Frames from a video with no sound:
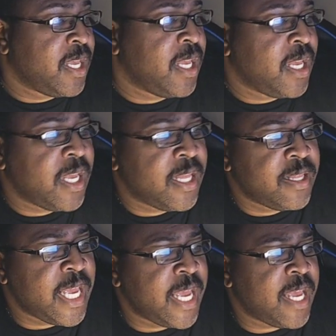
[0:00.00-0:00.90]
And
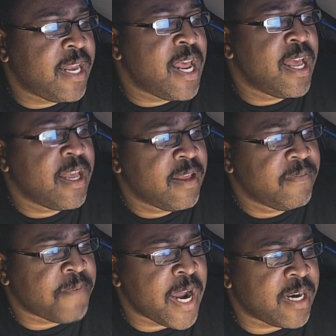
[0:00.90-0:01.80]
then,
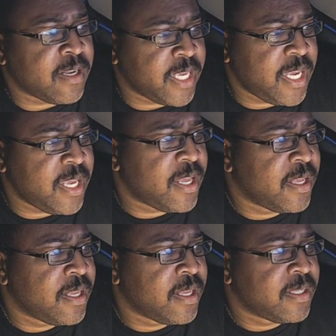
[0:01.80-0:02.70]
finally,
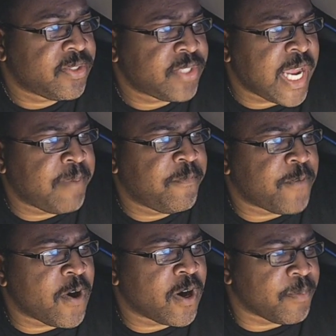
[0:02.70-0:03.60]
Sam
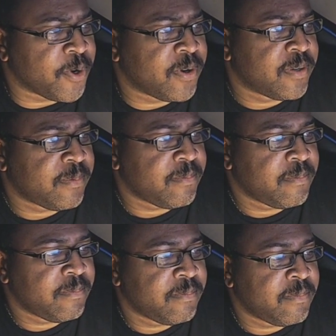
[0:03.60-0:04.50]
Farmer
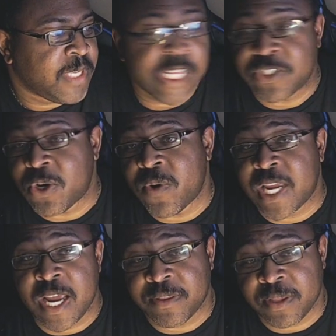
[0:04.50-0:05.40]
is going
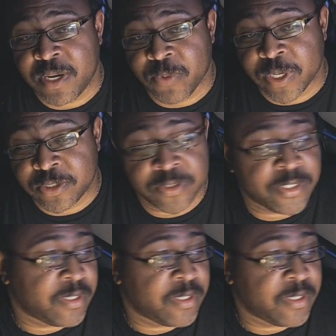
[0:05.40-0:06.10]
Anthony Richardson.